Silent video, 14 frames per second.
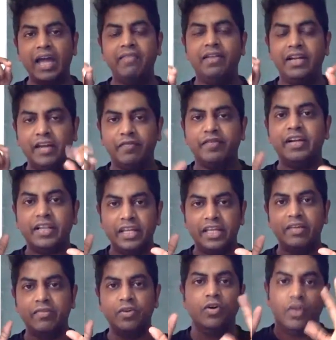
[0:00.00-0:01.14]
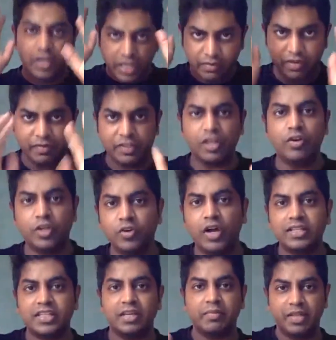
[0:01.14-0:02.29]
I will definitely give you, even
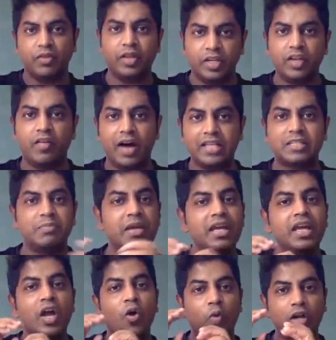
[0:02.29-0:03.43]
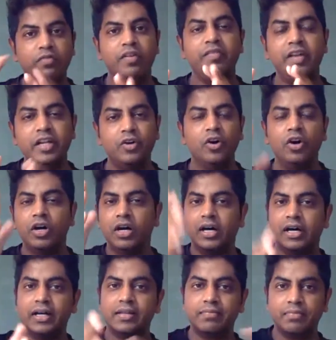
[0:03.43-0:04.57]
without you asking me. Now that you have asked me, what we will do,
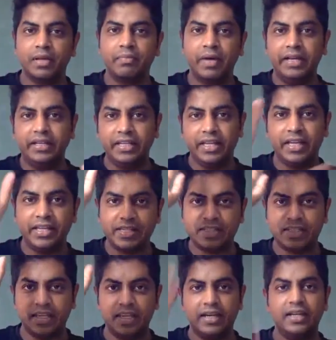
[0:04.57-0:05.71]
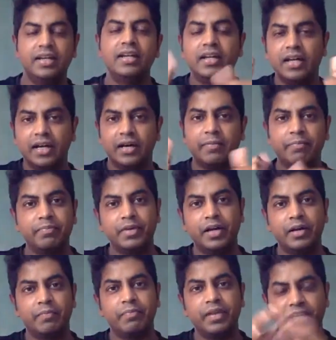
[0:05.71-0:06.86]
my TAs here,
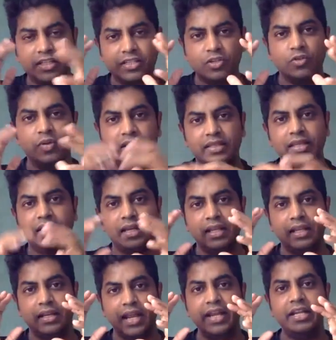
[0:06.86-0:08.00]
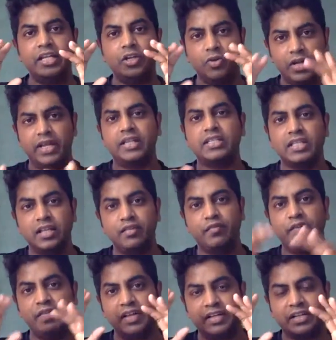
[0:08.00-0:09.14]
let us do one thing. Right today
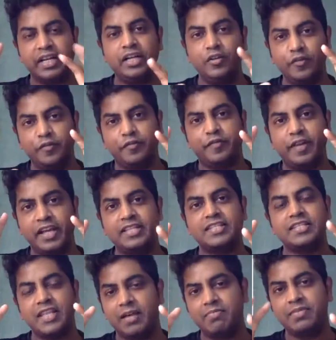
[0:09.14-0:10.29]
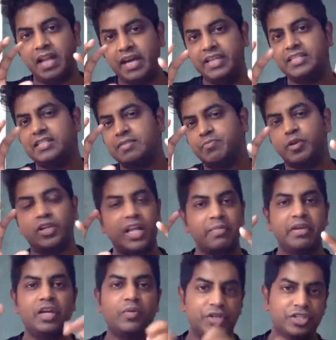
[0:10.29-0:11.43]
itself, we will try to phrase some nice
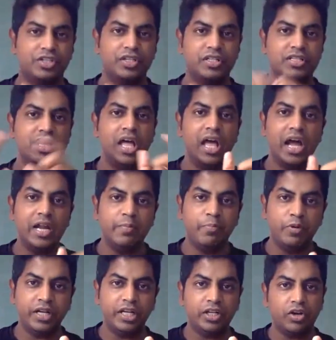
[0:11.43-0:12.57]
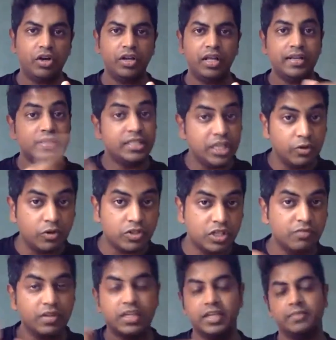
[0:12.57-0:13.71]
programming questions and put it on our
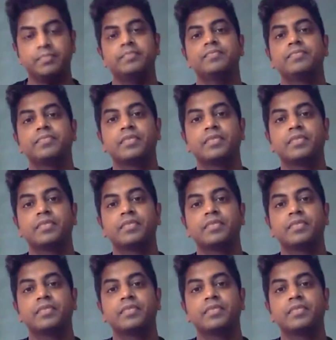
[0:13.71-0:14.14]
JoSee wiki.